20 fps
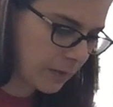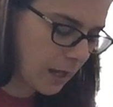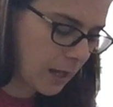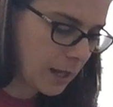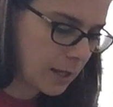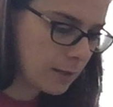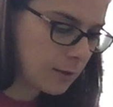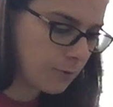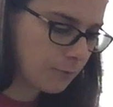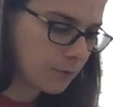
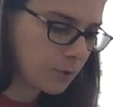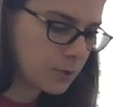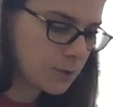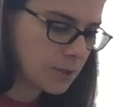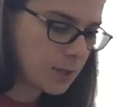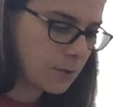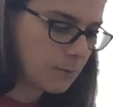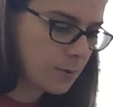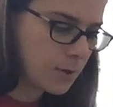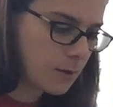and the first
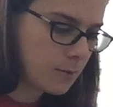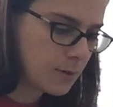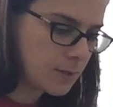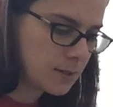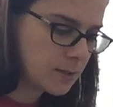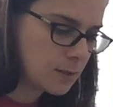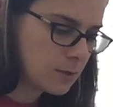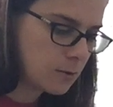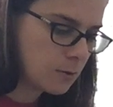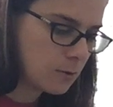thing we
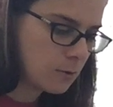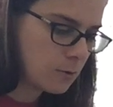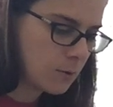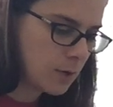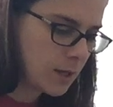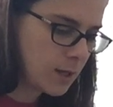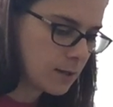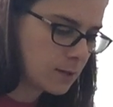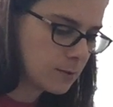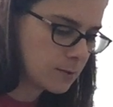always do
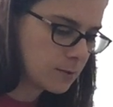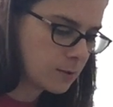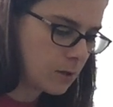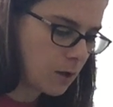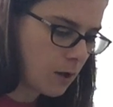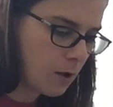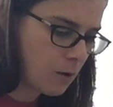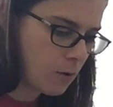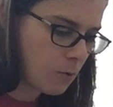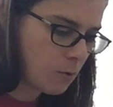is
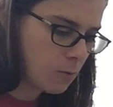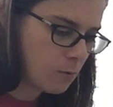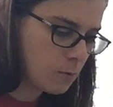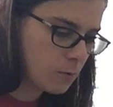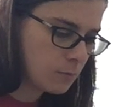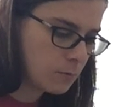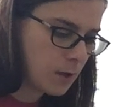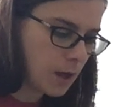go